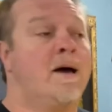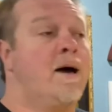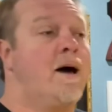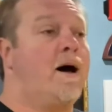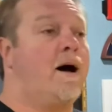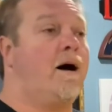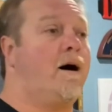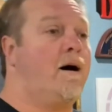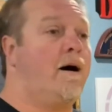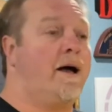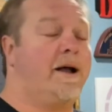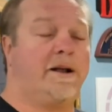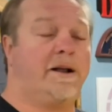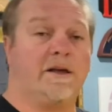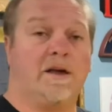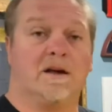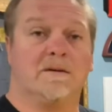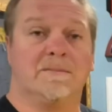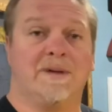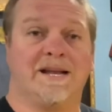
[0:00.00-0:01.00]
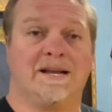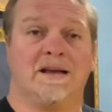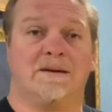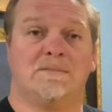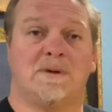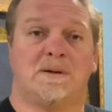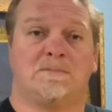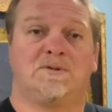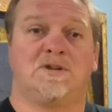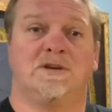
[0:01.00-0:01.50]
Uh, had a young man
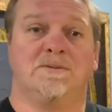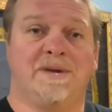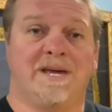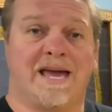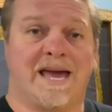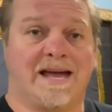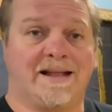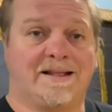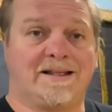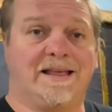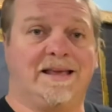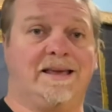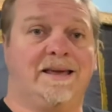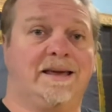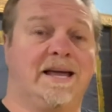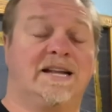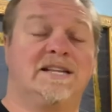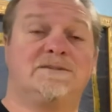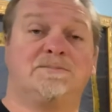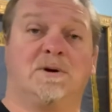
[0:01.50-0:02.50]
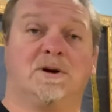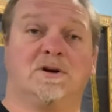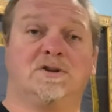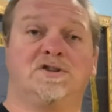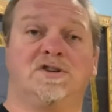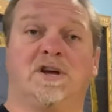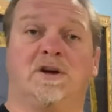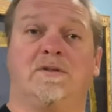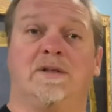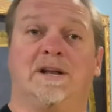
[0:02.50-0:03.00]
come up to me at the Gettysburg
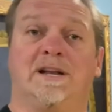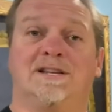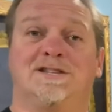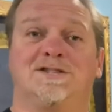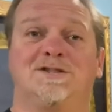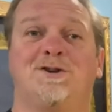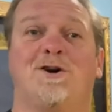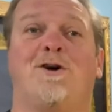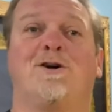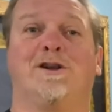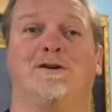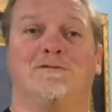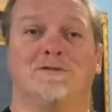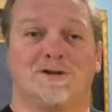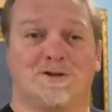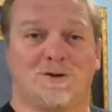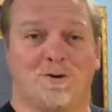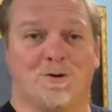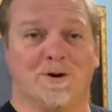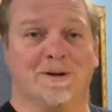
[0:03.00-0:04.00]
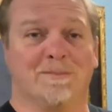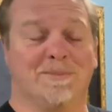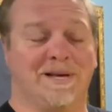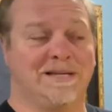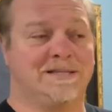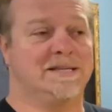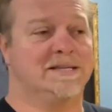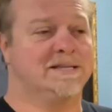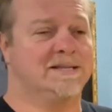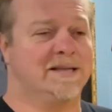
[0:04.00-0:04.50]
show that has started restoring
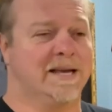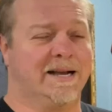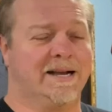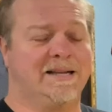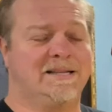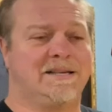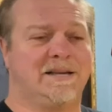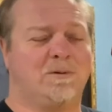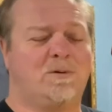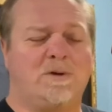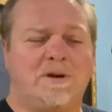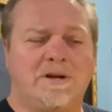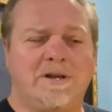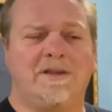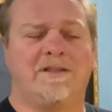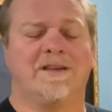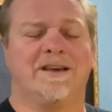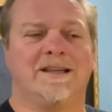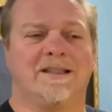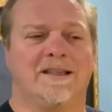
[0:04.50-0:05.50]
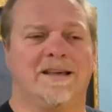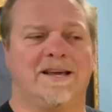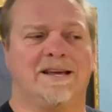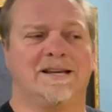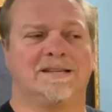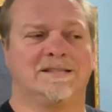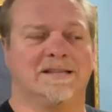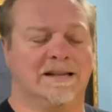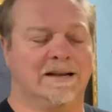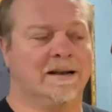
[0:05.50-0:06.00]
pieces. And he said, what do you think of
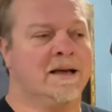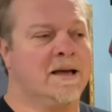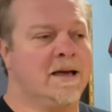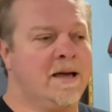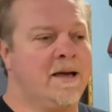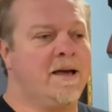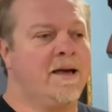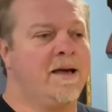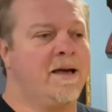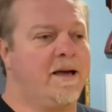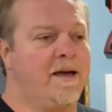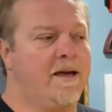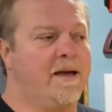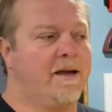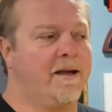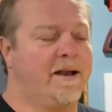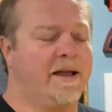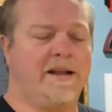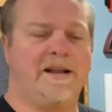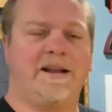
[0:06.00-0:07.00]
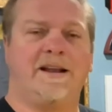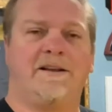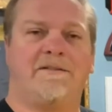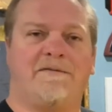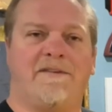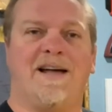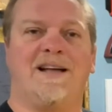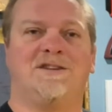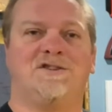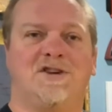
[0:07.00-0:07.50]
this? And and he did a
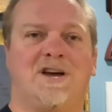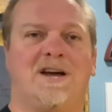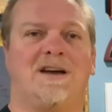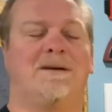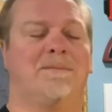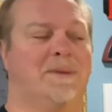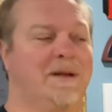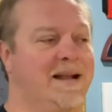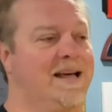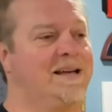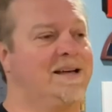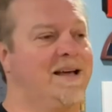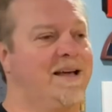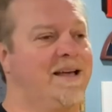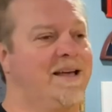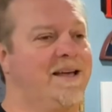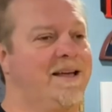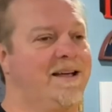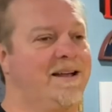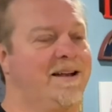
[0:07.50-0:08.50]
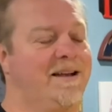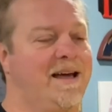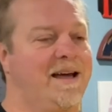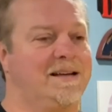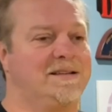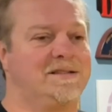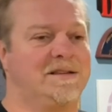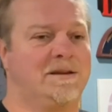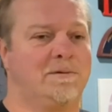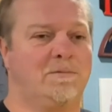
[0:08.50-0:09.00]
fine job. And I, and
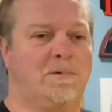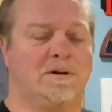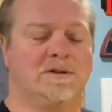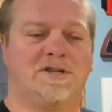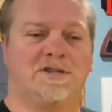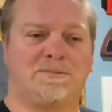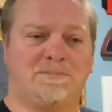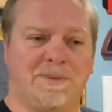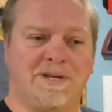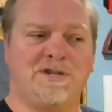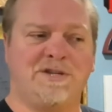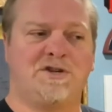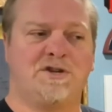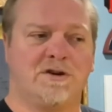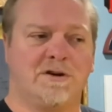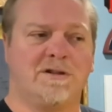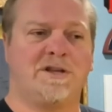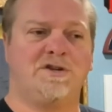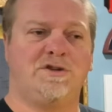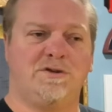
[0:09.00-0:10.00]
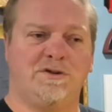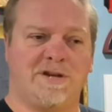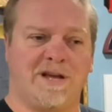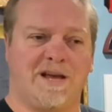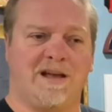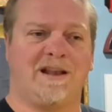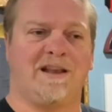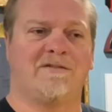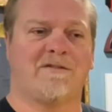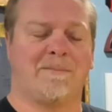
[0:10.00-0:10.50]
I said, well, just be sure that you
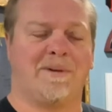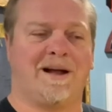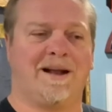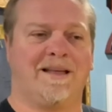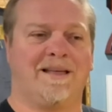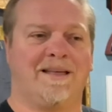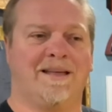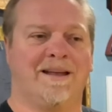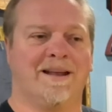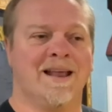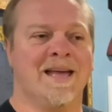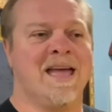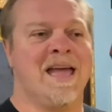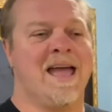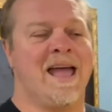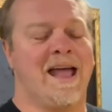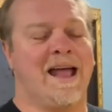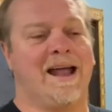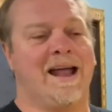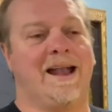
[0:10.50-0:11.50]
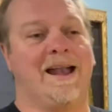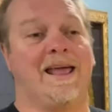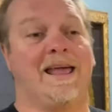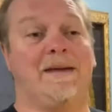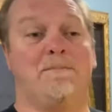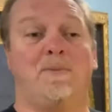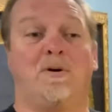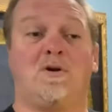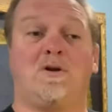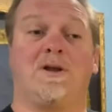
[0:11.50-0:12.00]
tell everybody that. And
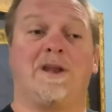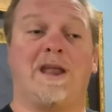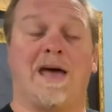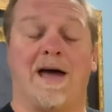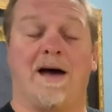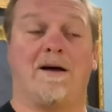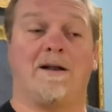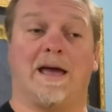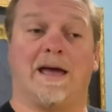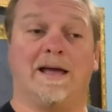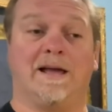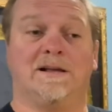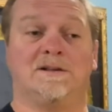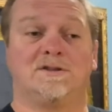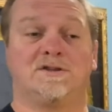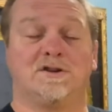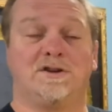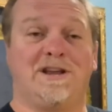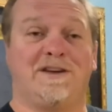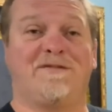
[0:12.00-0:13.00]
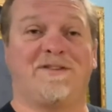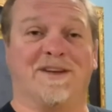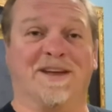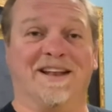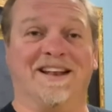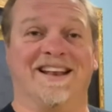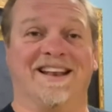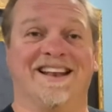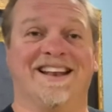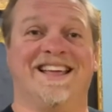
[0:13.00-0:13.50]
he pulled out a
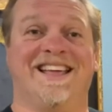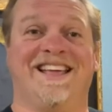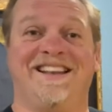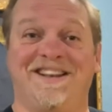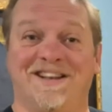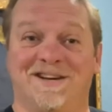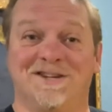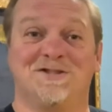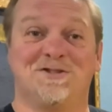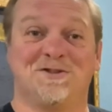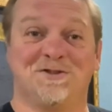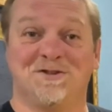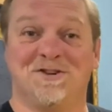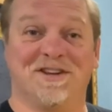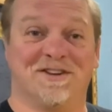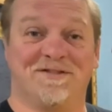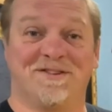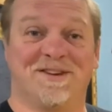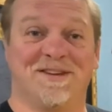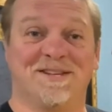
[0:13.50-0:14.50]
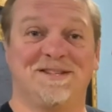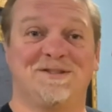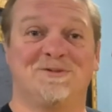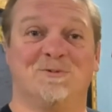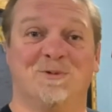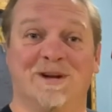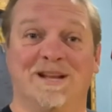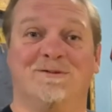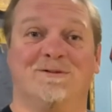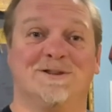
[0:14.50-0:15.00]
certificate and he does certificates
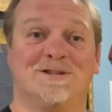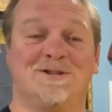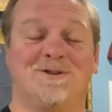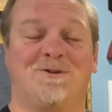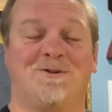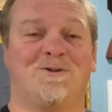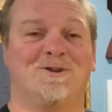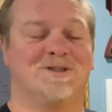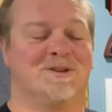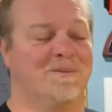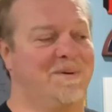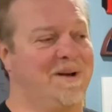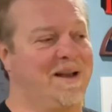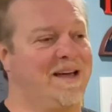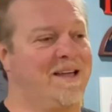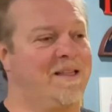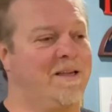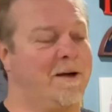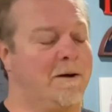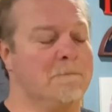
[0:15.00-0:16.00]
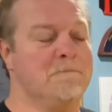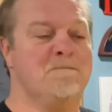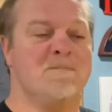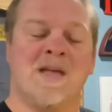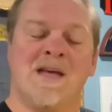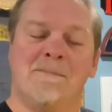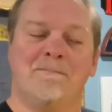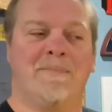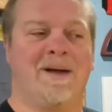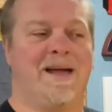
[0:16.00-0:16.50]
when he restores them. And I thought,
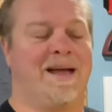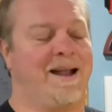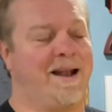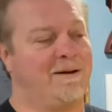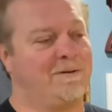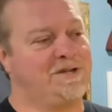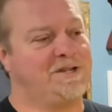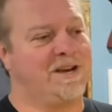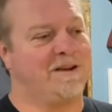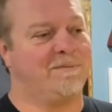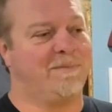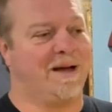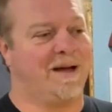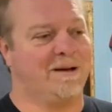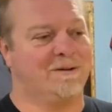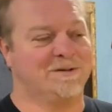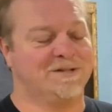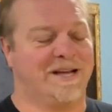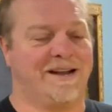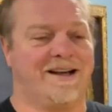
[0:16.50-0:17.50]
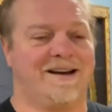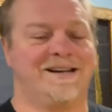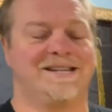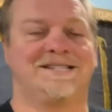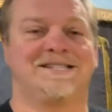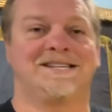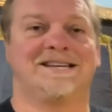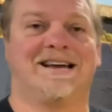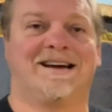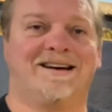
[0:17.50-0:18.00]
man, I wish everybody was that
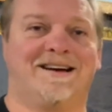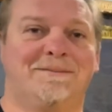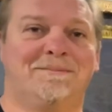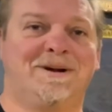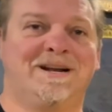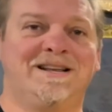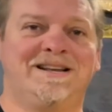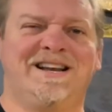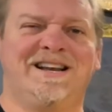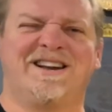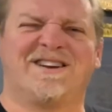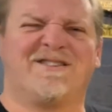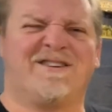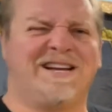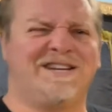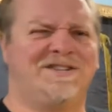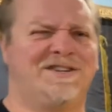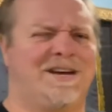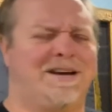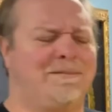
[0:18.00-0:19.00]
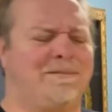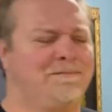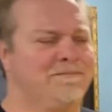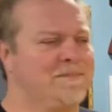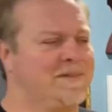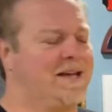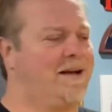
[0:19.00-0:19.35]
honest. Uh, but he did a great job.